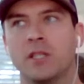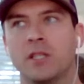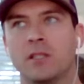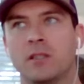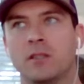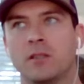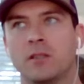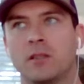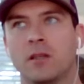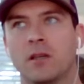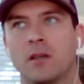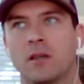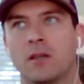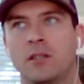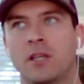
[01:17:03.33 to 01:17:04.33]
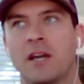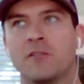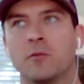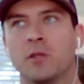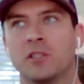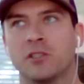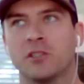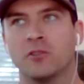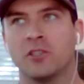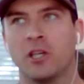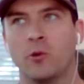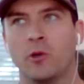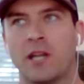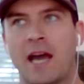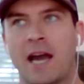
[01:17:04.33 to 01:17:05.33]
to be you have to be
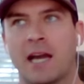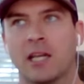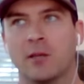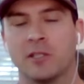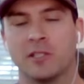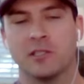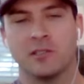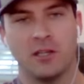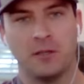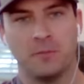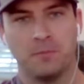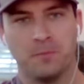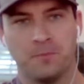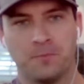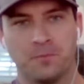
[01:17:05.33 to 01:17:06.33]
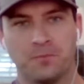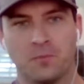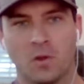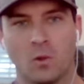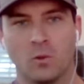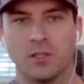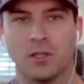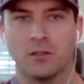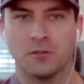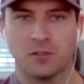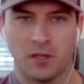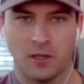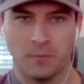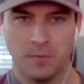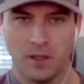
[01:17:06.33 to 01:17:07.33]
associated with academic study, mm-hmm. which I
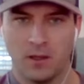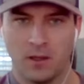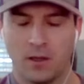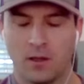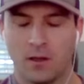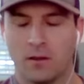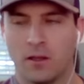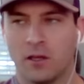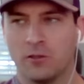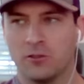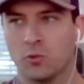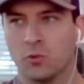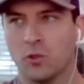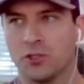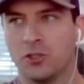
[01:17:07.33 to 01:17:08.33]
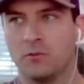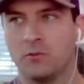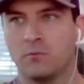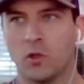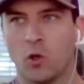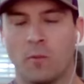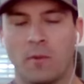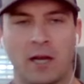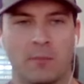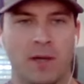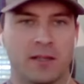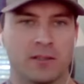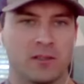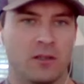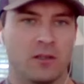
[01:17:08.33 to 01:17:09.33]
understand. They don't just want you throwing
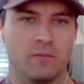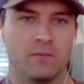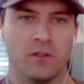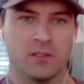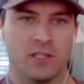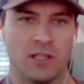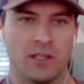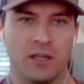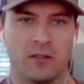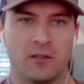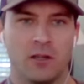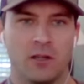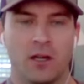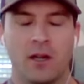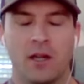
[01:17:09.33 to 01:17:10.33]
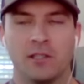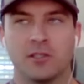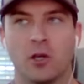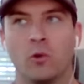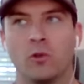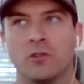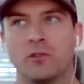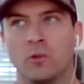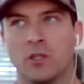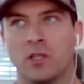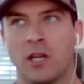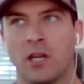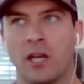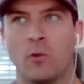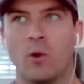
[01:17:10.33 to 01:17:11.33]
backpacks on this, that, and the other. And so
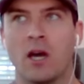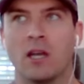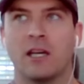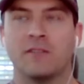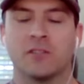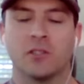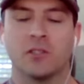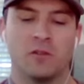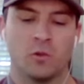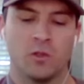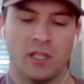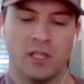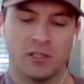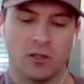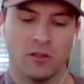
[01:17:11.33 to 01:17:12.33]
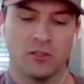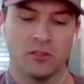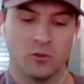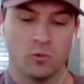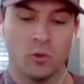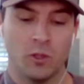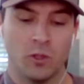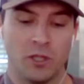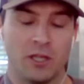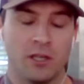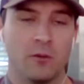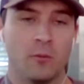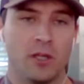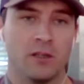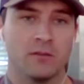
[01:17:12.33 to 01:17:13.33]
with, with Canadian Wildlife Service, what they told us is we
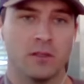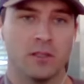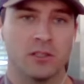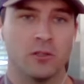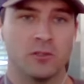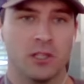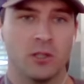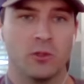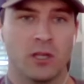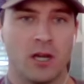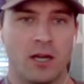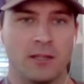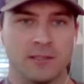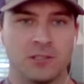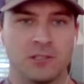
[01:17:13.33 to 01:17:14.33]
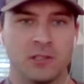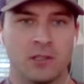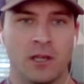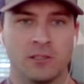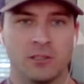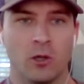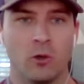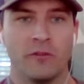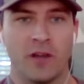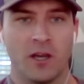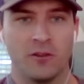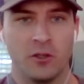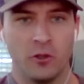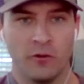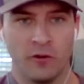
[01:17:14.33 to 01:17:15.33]
needed to be associated with a college. And so
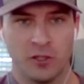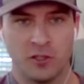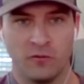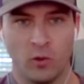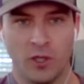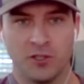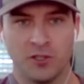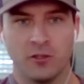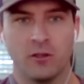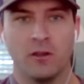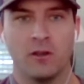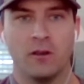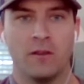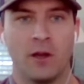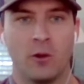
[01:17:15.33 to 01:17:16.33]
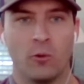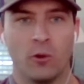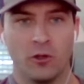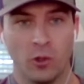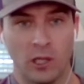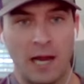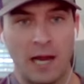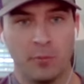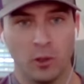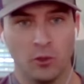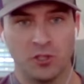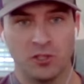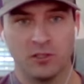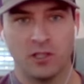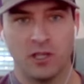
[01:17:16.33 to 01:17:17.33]
we found the University of Windsor. They want to do a
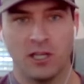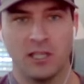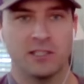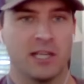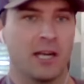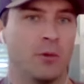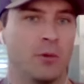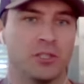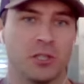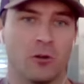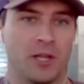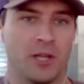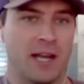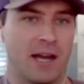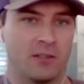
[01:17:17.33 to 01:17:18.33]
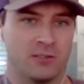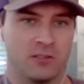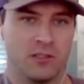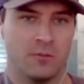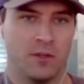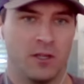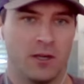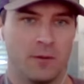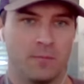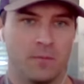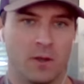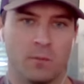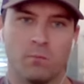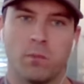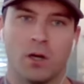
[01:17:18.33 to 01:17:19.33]
light pollution study because they got a bunch of greenhouses up
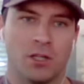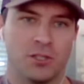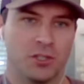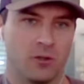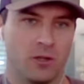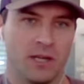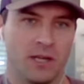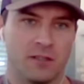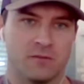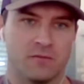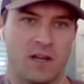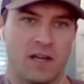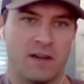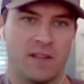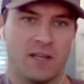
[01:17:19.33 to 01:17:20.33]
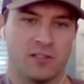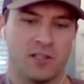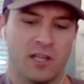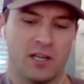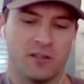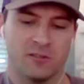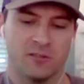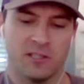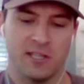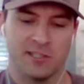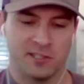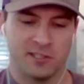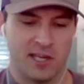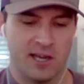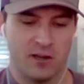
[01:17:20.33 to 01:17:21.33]
there, a bunch of greenhouses, 5,000
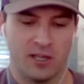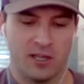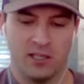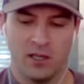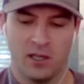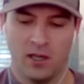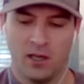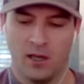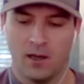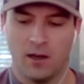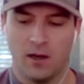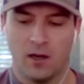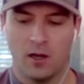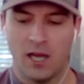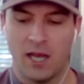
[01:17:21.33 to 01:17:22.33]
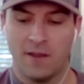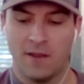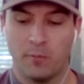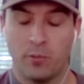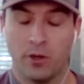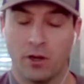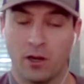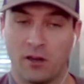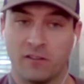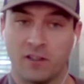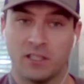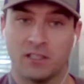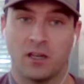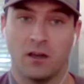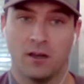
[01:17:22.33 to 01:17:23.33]
acres in Essex County. Uh, and they put
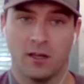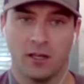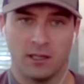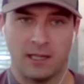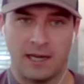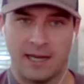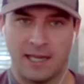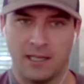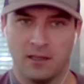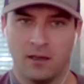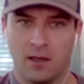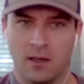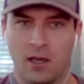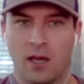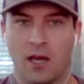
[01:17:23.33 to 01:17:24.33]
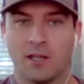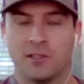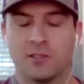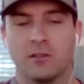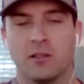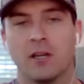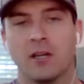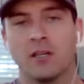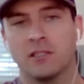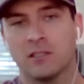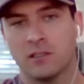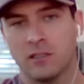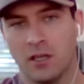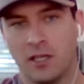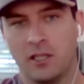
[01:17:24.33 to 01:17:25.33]
off a ton of light. And so they're
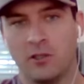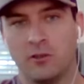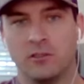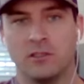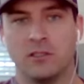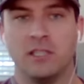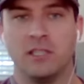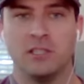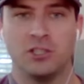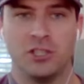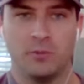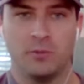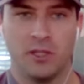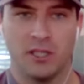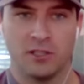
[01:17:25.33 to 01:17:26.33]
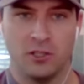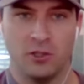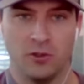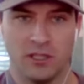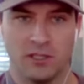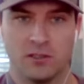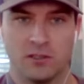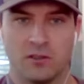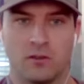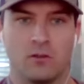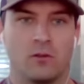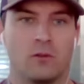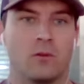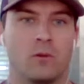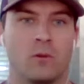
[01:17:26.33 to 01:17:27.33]
going to study using these GPS
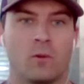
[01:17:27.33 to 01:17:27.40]
units